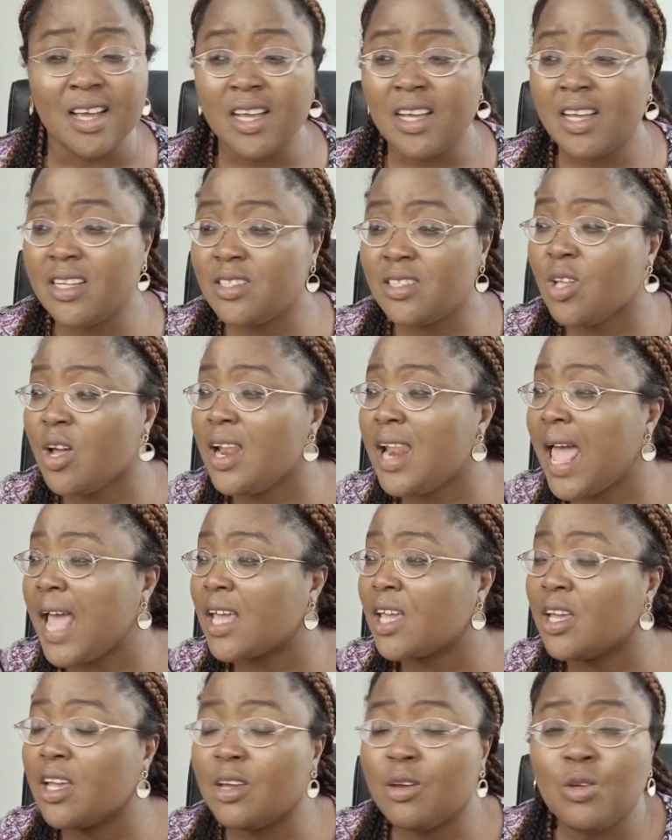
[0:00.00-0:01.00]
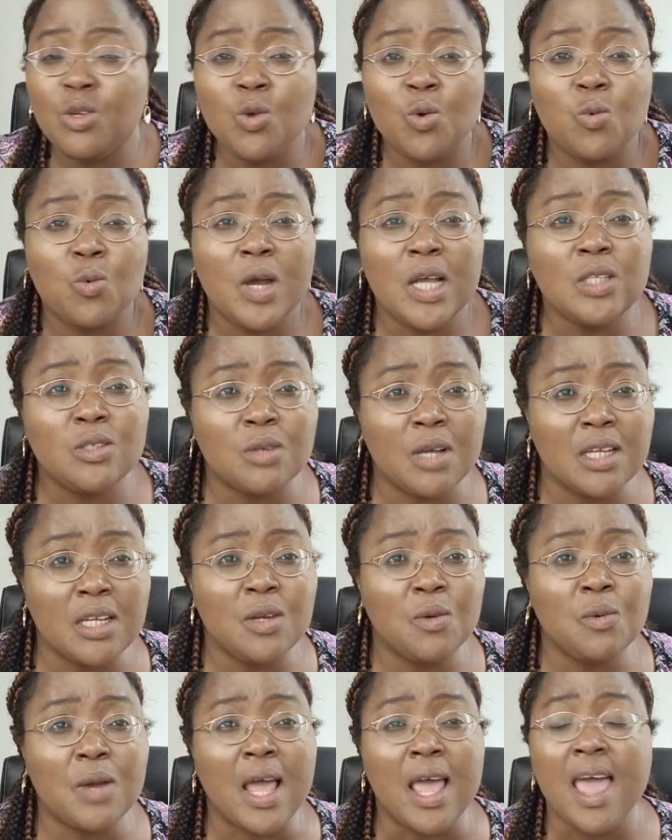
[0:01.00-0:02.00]
It's not like you went to
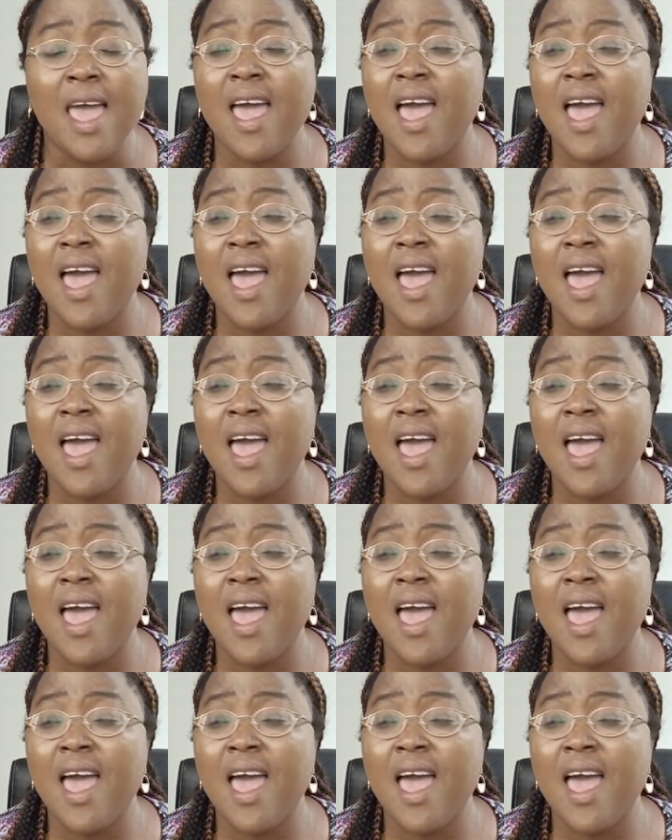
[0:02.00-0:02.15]
anywhere.